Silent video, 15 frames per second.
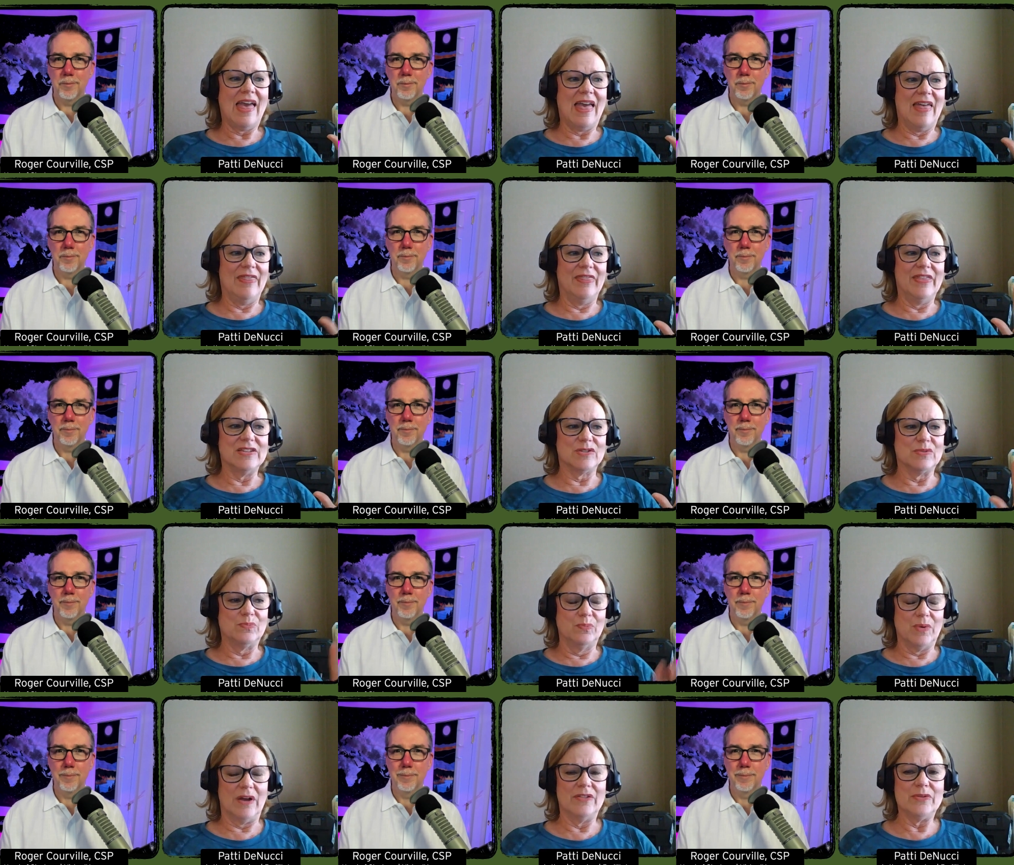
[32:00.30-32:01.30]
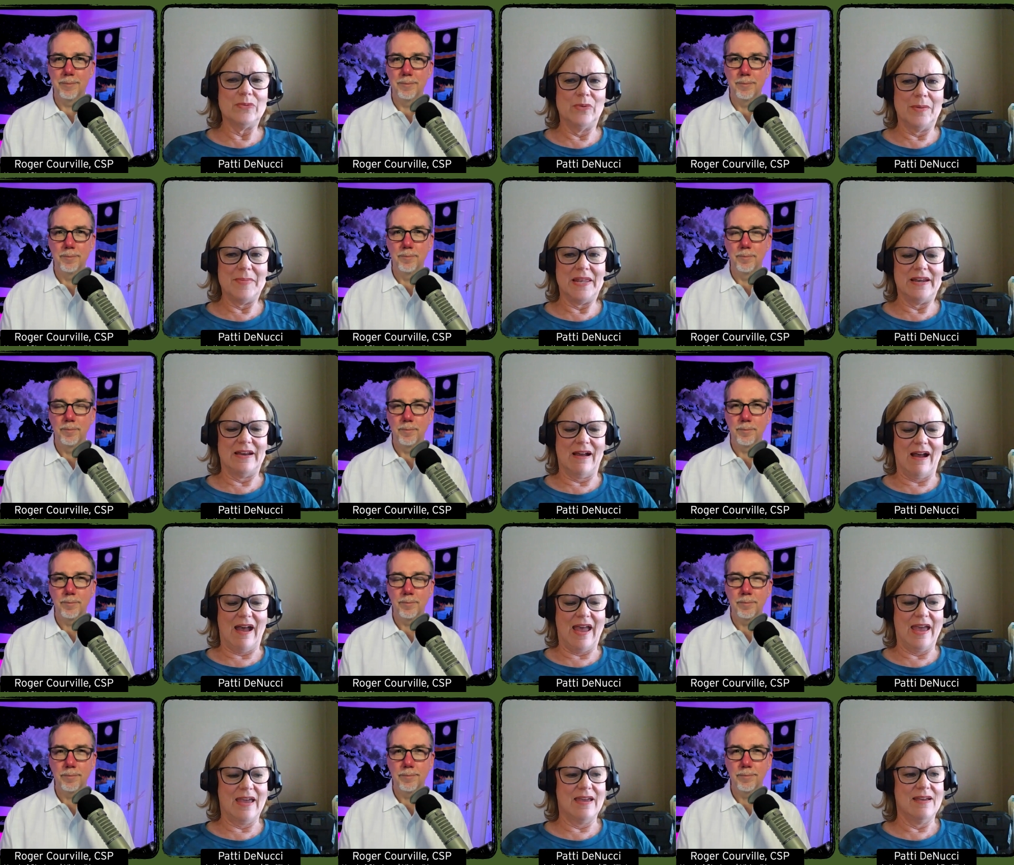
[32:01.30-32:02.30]
Speaker 1: And this other woman and
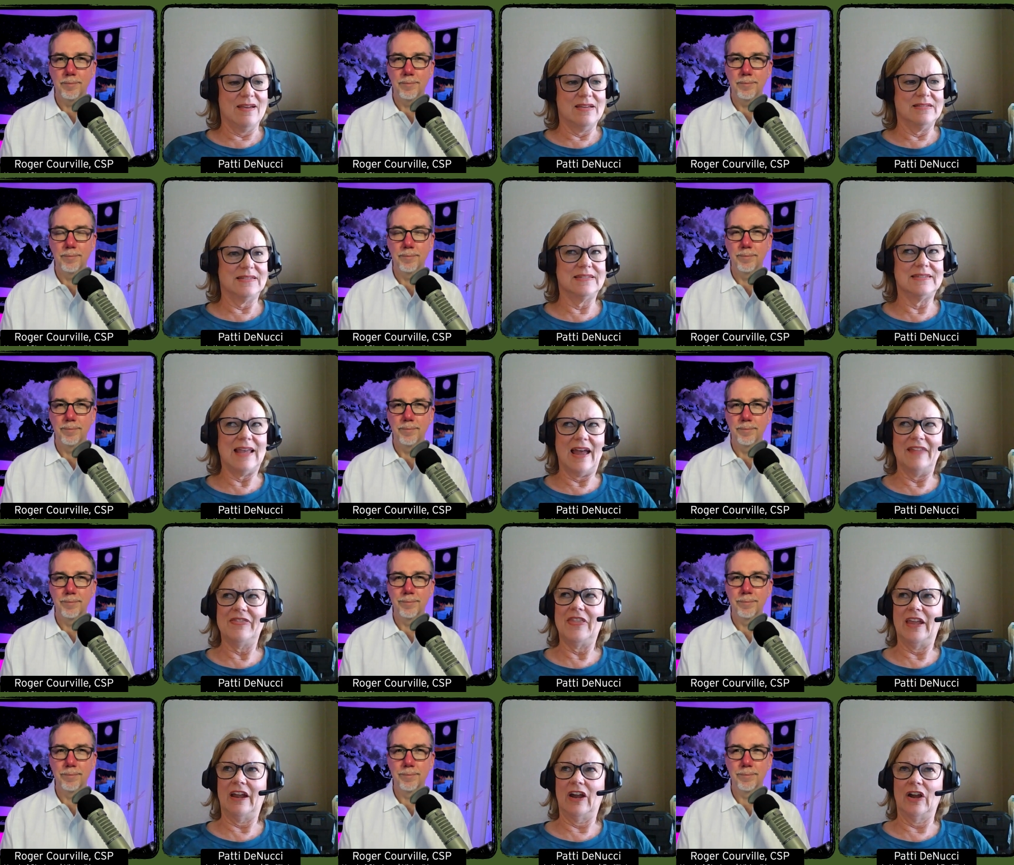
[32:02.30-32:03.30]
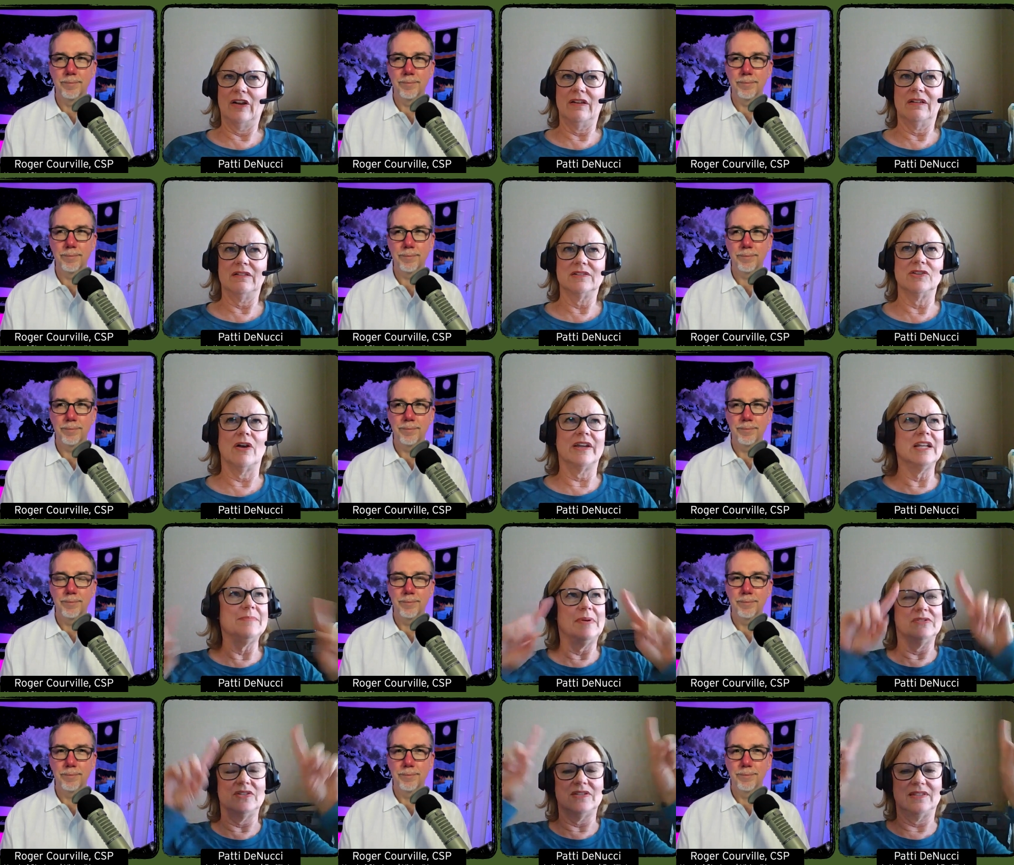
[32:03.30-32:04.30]
I sat there talking
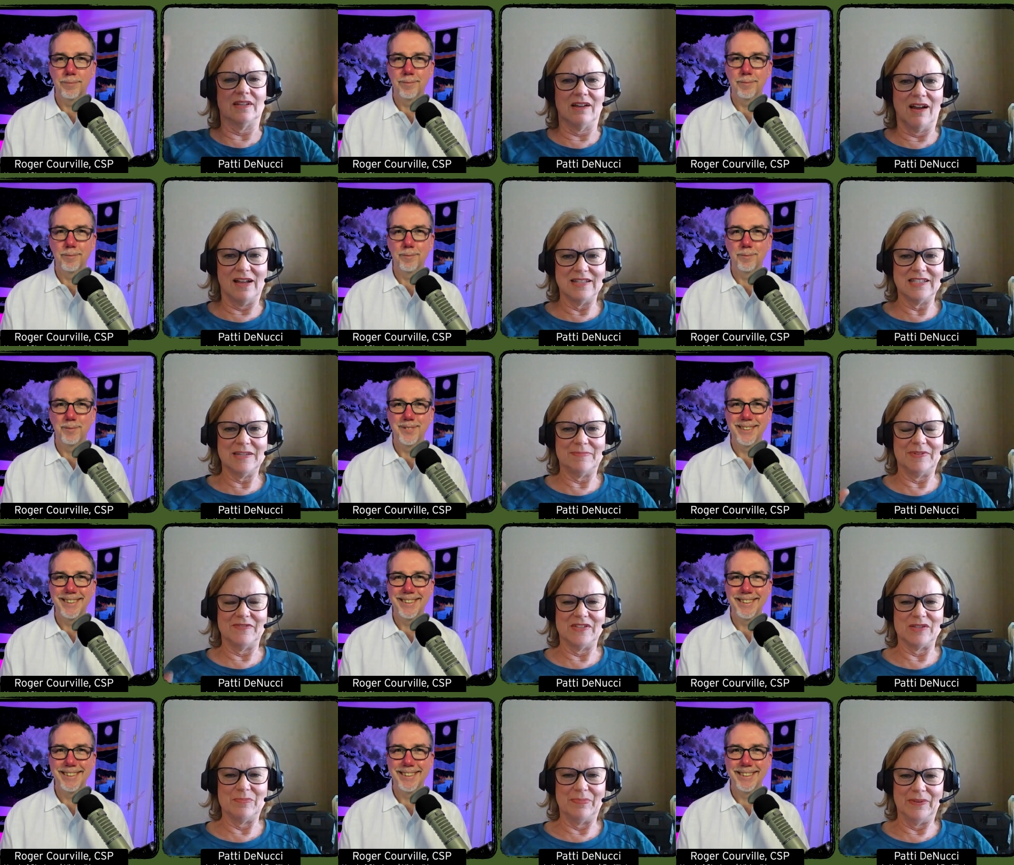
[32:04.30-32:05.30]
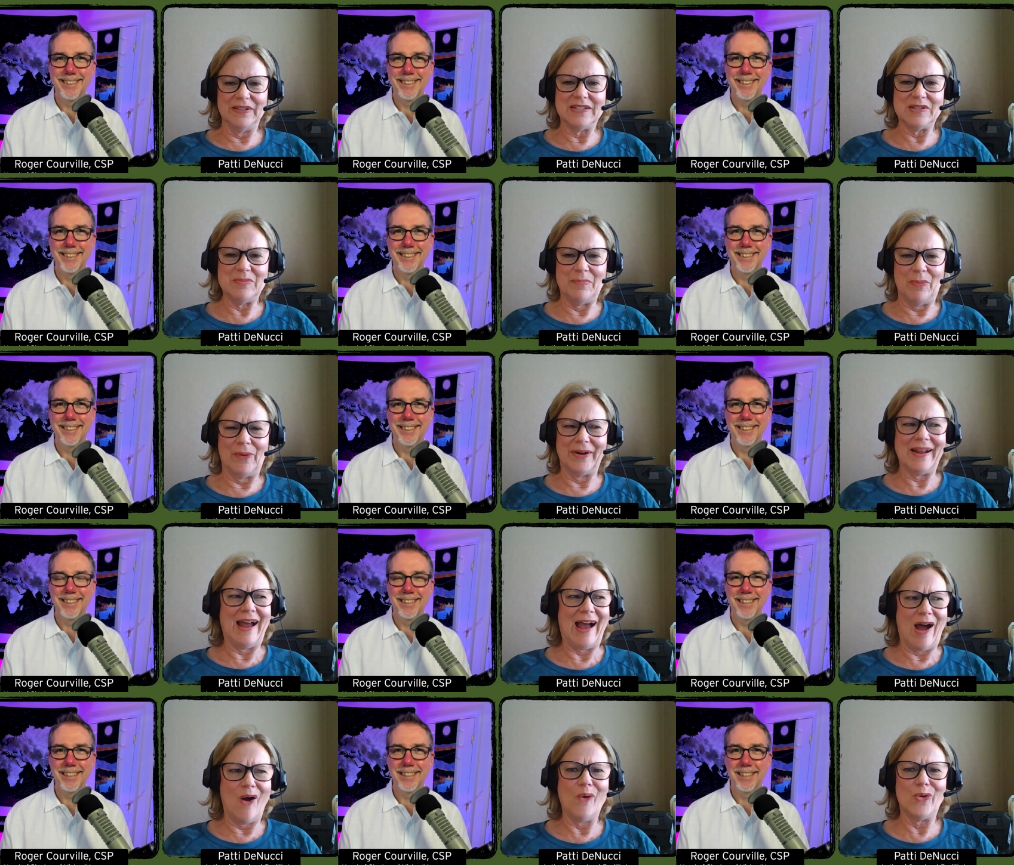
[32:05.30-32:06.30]
about just the concept of this bulletin board,
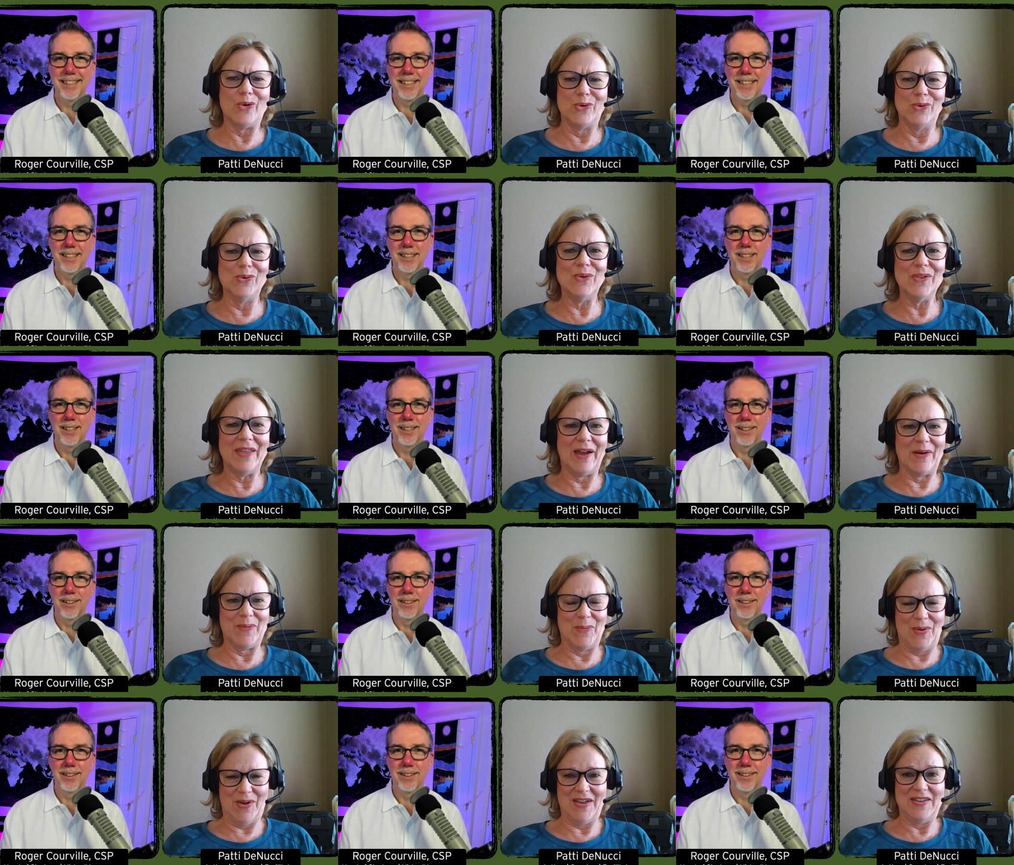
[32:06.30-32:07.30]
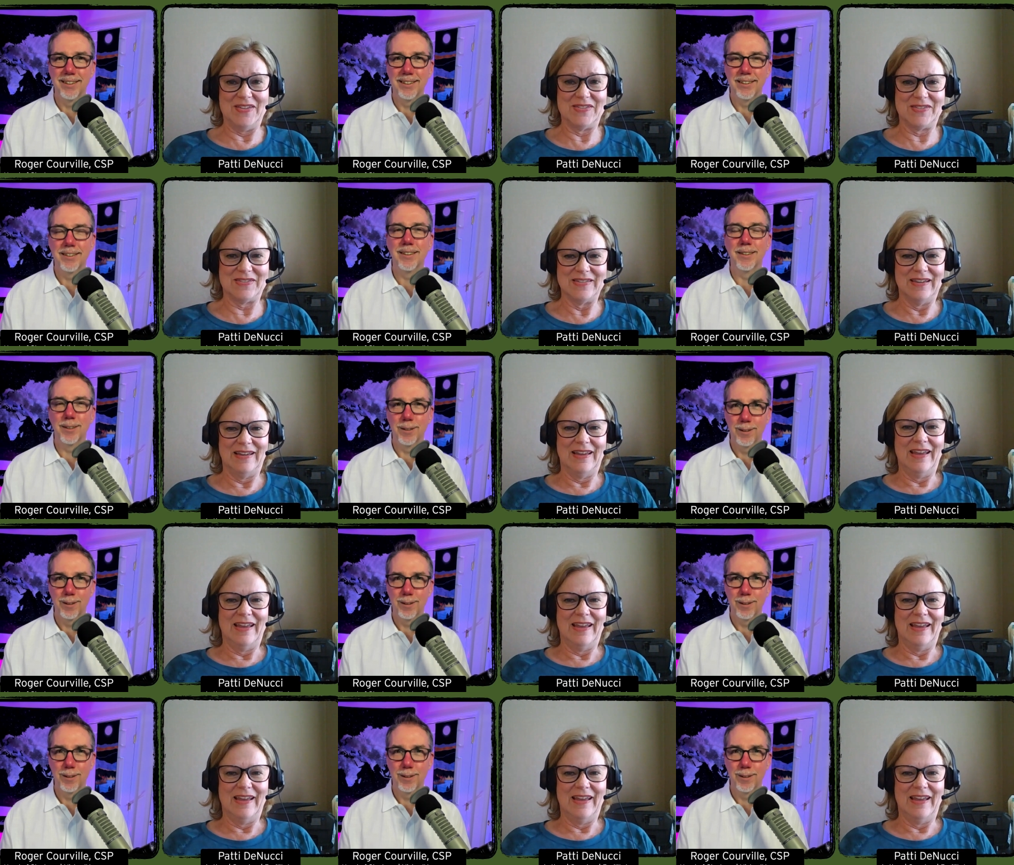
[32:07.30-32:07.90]
how cool that was.